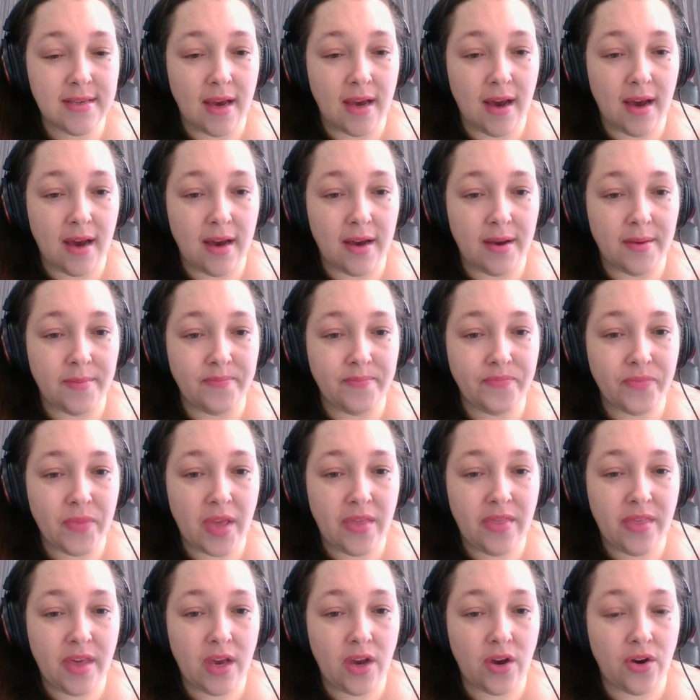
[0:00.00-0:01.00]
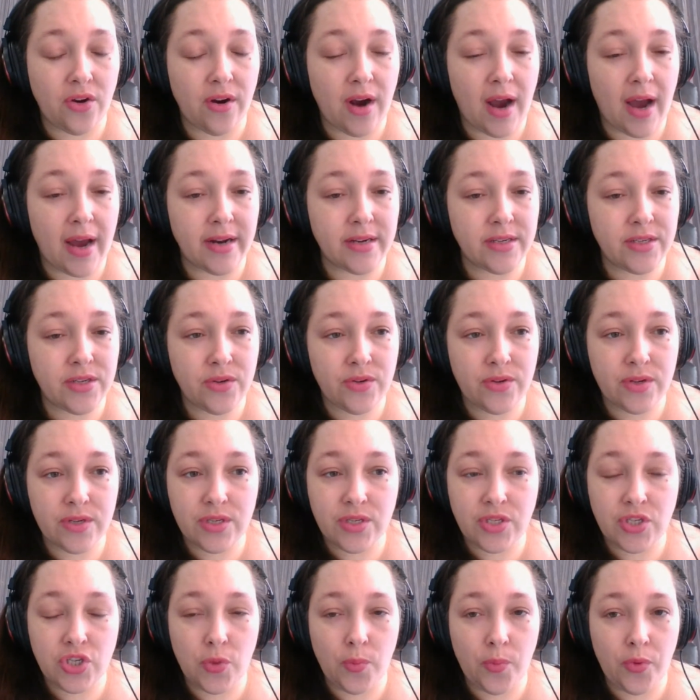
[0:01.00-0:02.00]
I think gratitude
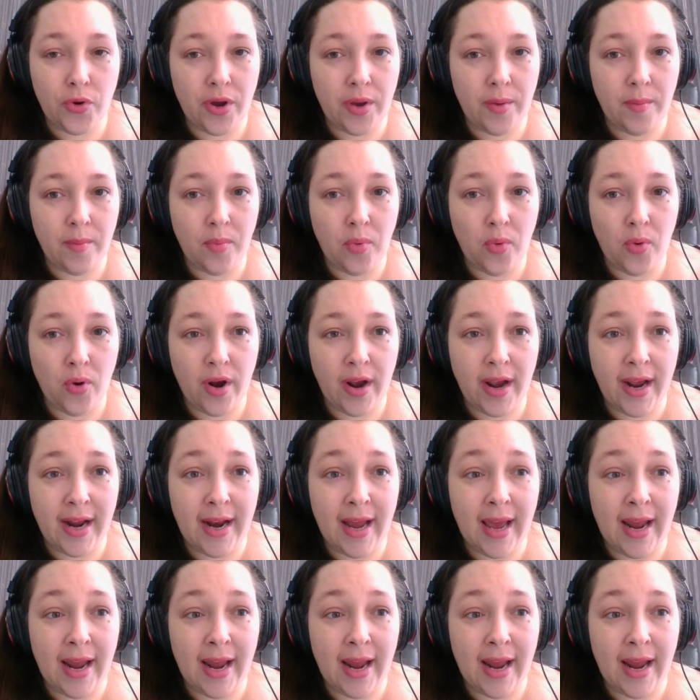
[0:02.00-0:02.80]
is super important.